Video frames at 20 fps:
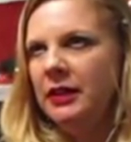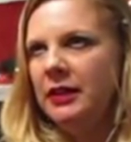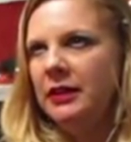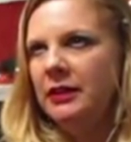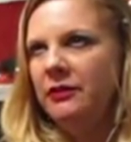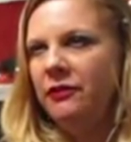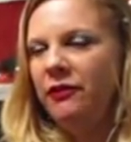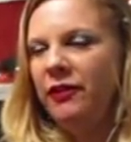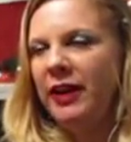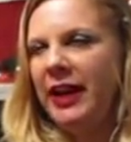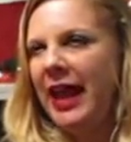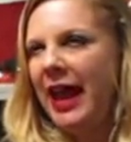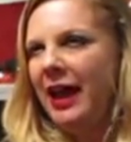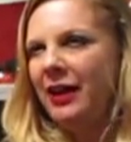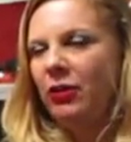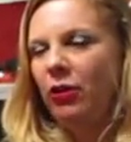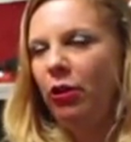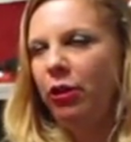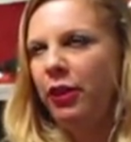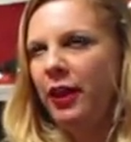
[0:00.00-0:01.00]

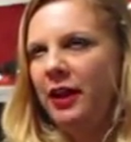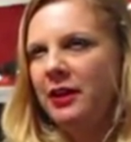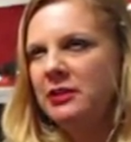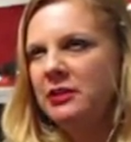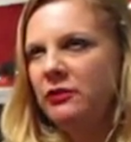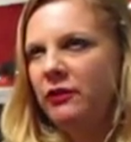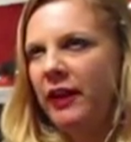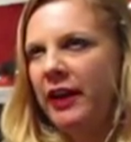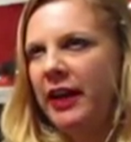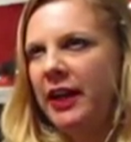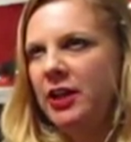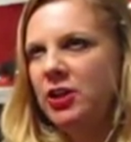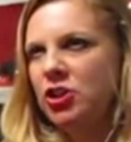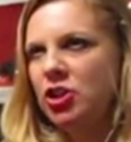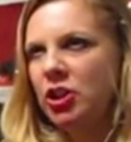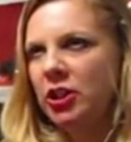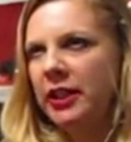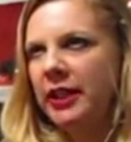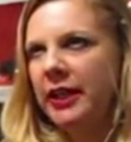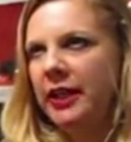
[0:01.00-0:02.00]
finagle things
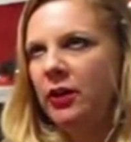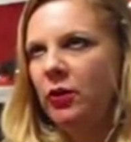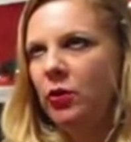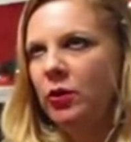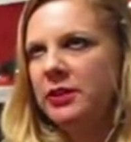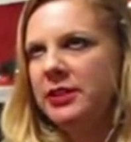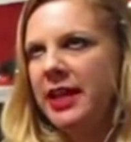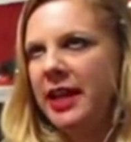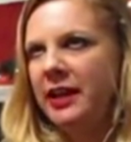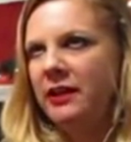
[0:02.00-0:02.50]
financially or take